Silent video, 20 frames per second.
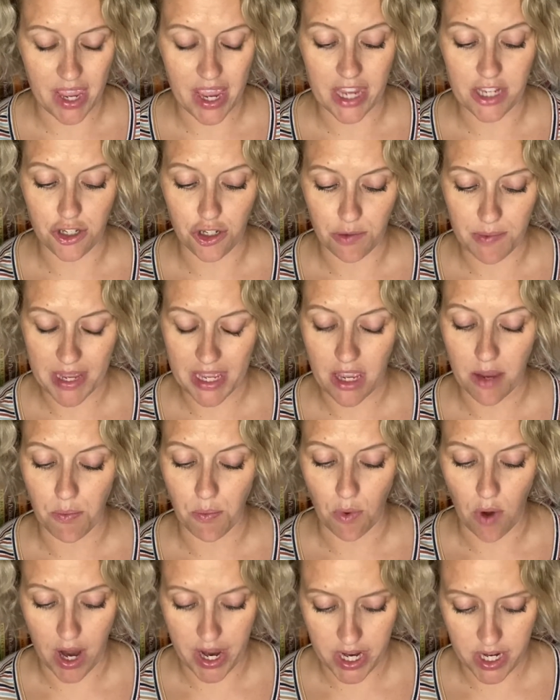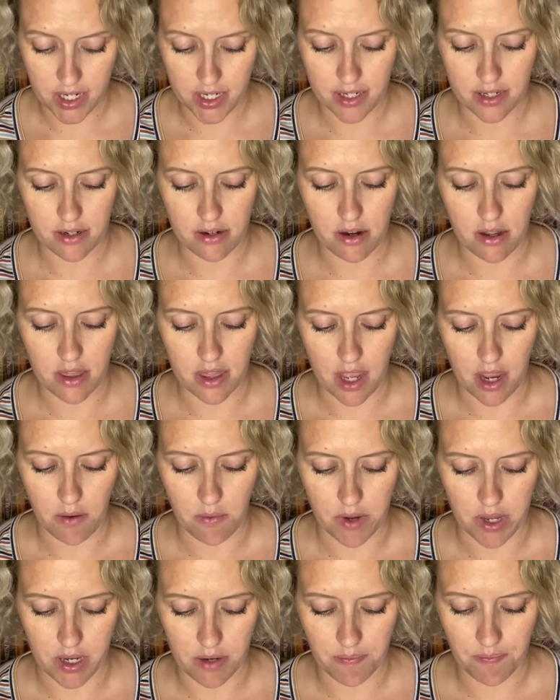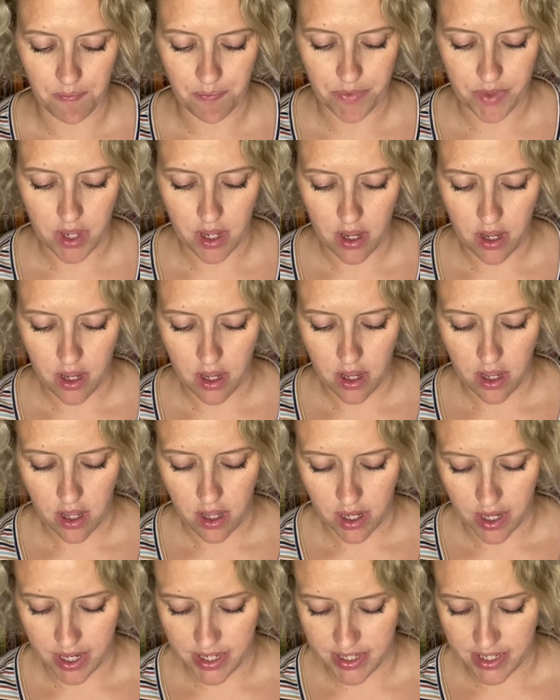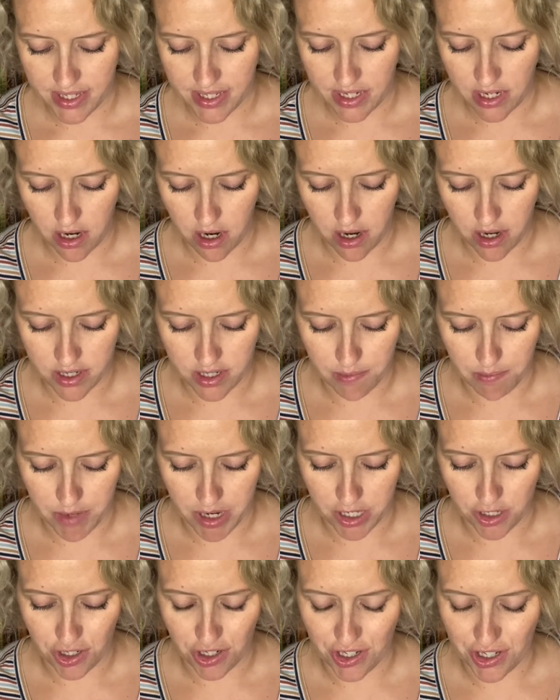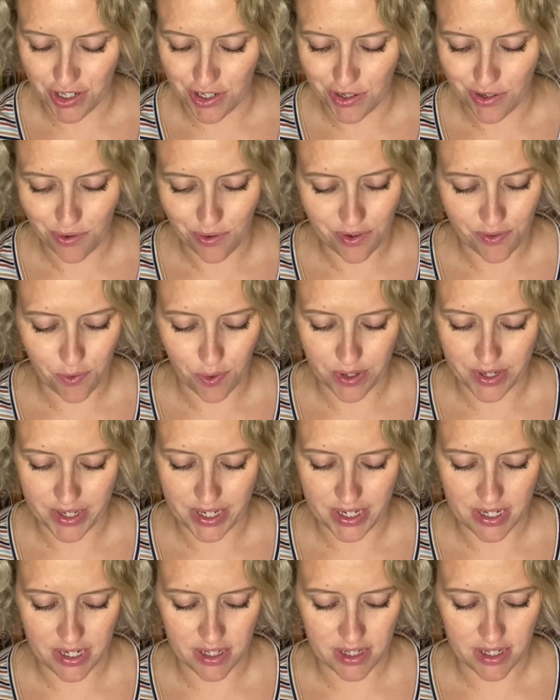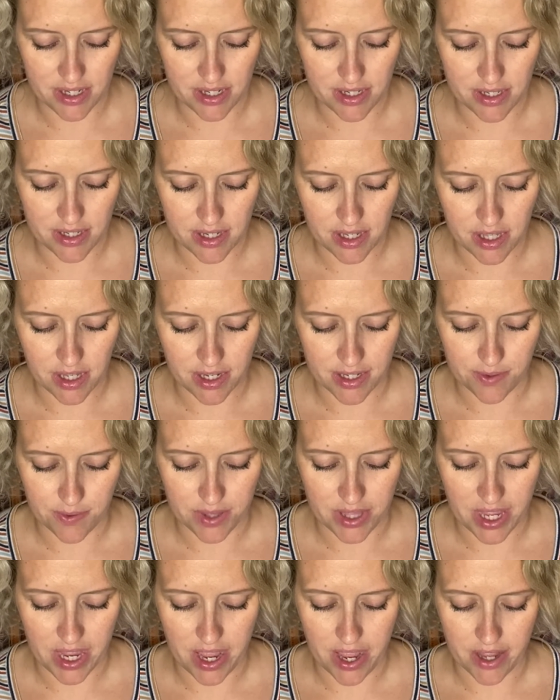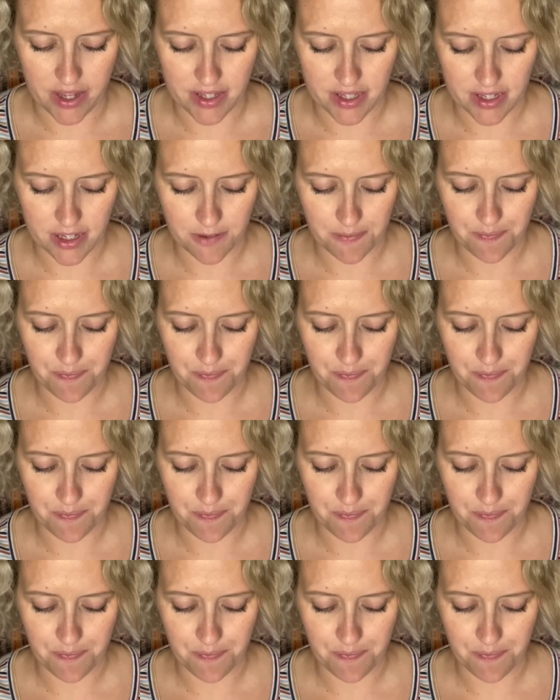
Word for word: I do make him write on that one because it's not much. It's two to four sentences, I think is what they ask.